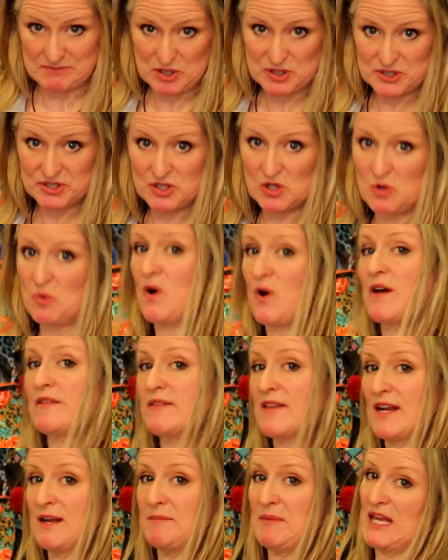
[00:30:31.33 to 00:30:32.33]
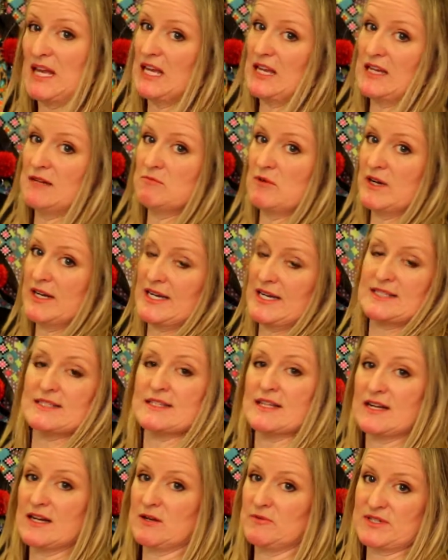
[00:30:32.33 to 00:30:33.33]
personal one that I made when I
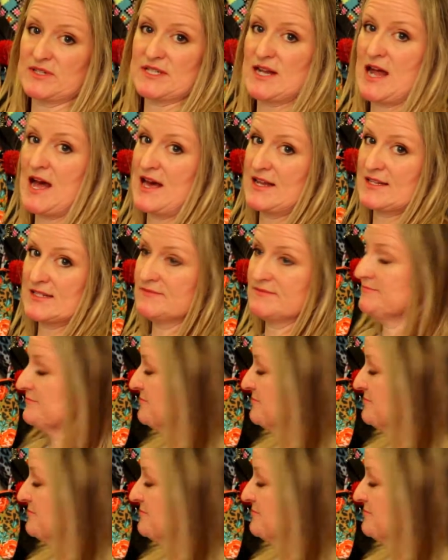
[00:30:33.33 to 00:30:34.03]
said I was not